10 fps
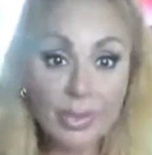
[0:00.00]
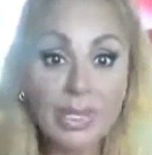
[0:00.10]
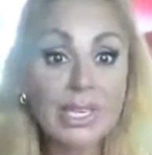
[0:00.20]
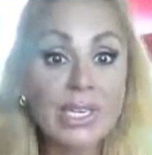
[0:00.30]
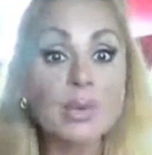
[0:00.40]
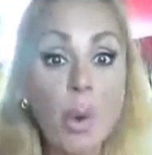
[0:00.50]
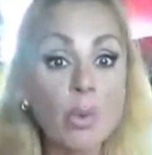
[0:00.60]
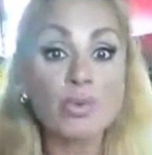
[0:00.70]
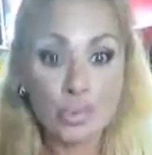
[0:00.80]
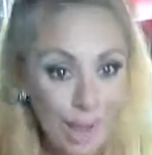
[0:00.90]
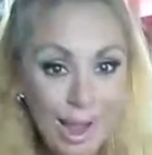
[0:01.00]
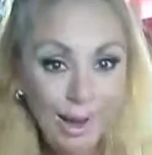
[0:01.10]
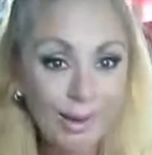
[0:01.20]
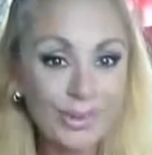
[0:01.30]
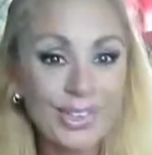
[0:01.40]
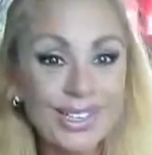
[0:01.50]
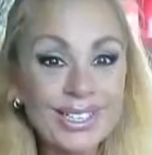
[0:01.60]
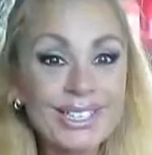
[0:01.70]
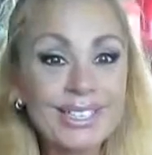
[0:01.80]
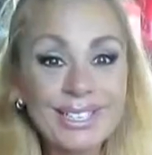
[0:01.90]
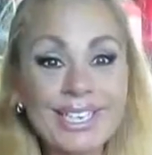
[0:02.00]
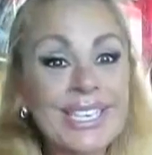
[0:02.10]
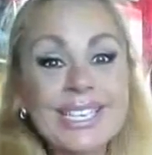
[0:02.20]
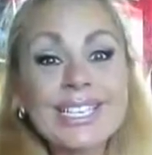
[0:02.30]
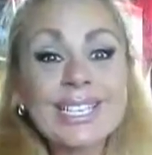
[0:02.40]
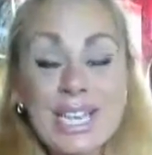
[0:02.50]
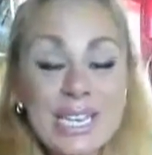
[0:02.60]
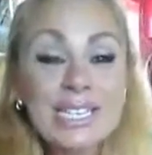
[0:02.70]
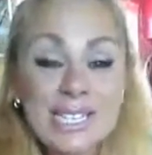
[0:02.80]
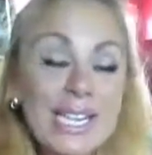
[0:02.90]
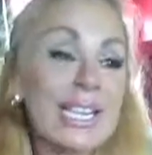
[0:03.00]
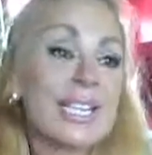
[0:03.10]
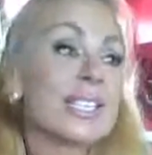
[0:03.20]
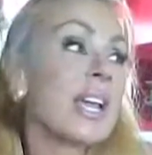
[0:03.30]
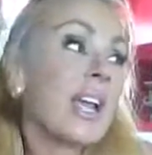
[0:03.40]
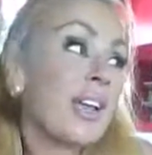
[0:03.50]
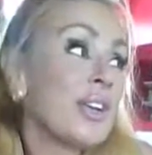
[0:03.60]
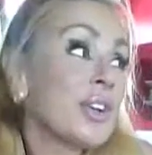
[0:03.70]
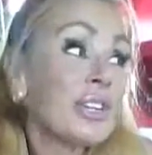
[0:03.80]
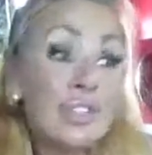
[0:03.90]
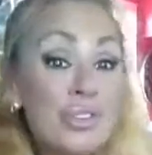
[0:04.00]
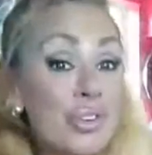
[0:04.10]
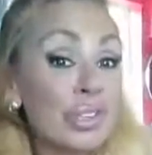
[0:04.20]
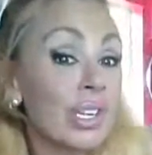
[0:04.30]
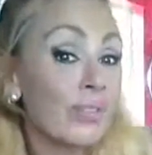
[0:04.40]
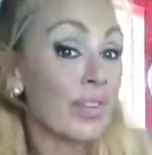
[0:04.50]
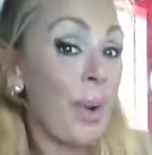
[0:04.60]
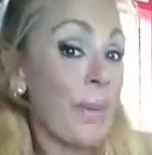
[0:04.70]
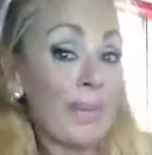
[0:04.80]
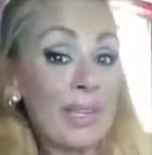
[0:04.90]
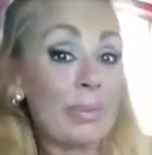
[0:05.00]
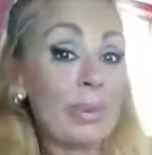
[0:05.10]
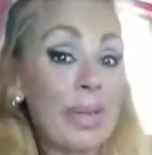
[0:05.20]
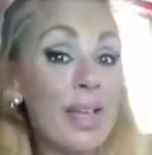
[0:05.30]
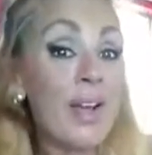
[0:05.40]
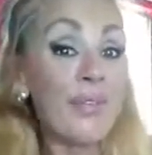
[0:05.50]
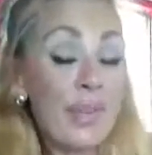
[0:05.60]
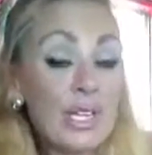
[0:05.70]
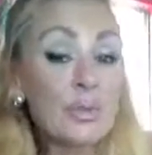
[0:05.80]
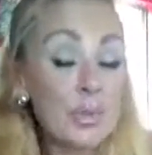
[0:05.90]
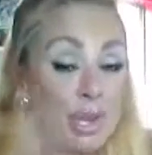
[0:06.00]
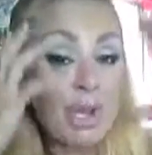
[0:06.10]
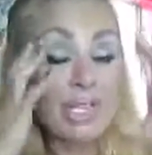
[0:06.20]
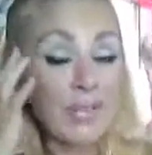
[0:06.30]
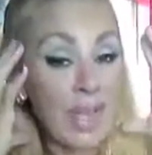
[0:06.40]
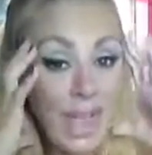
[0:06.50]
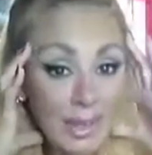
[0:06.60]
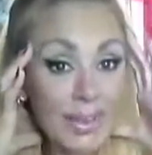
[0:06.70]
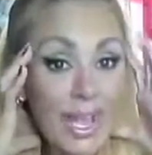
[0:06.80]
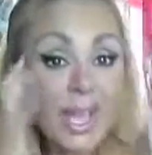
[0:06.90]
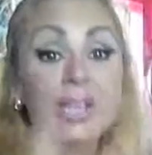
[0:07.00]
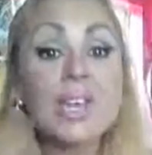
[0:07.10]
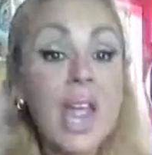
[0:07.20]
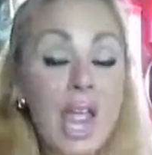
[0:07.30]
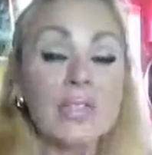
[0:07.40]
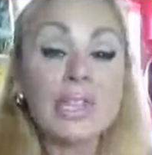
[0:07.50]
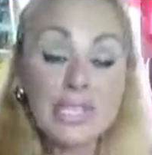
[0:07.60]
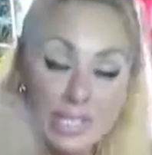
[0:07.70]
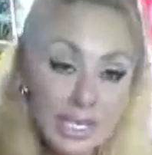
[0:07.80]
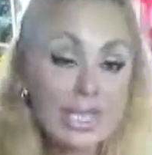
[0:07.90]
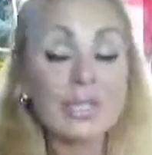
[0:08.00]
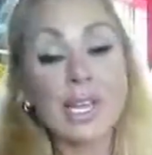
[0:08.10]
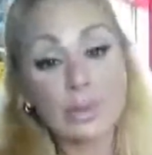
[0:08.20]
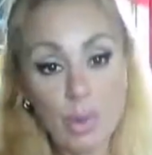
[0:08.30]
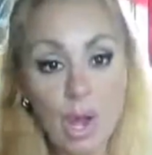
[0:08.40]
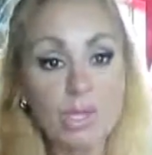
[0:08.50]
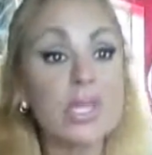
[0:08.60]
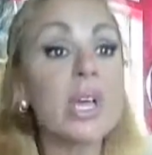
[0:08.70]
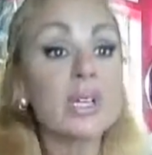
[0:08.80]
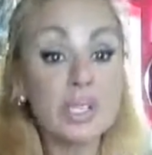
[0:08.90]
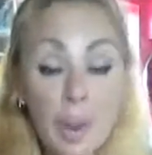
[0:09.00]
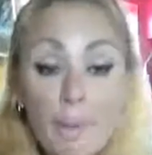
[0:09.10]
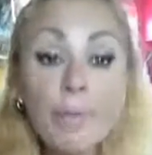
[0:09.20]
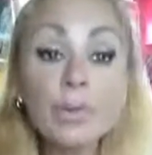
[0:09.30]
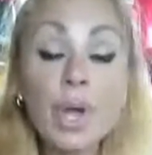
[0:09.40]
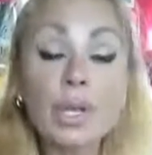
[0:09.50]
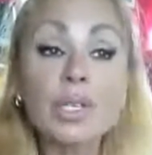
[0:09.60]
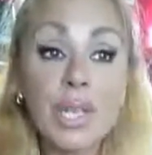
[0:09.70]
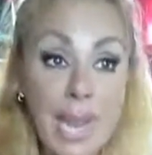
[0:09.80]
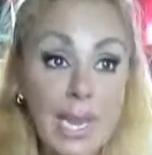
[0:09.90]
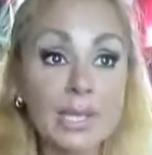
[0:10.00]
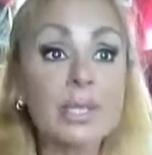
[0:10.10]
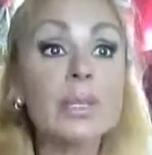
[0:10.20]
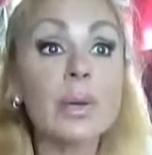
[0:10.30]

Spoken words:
he won't drown. He sinks. You could Google it if you don't believe me. French bulldogs have a heavy head and they sink like rocks. Some bulldogs can